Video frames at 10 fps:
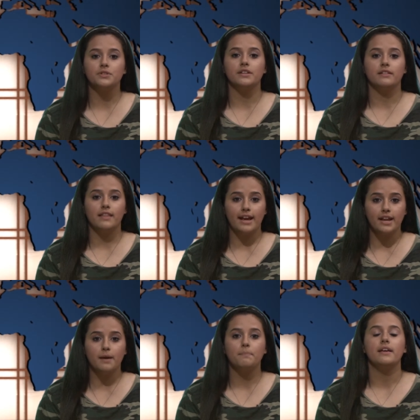during the
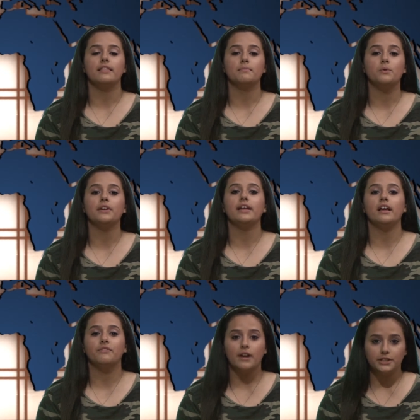lineup in the morning
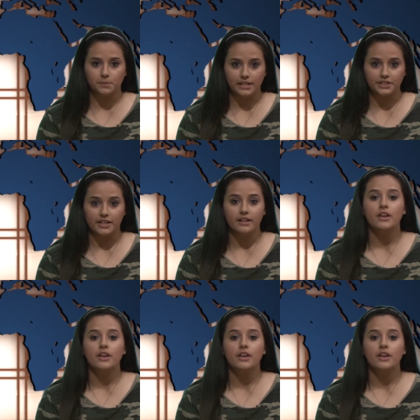of graduation.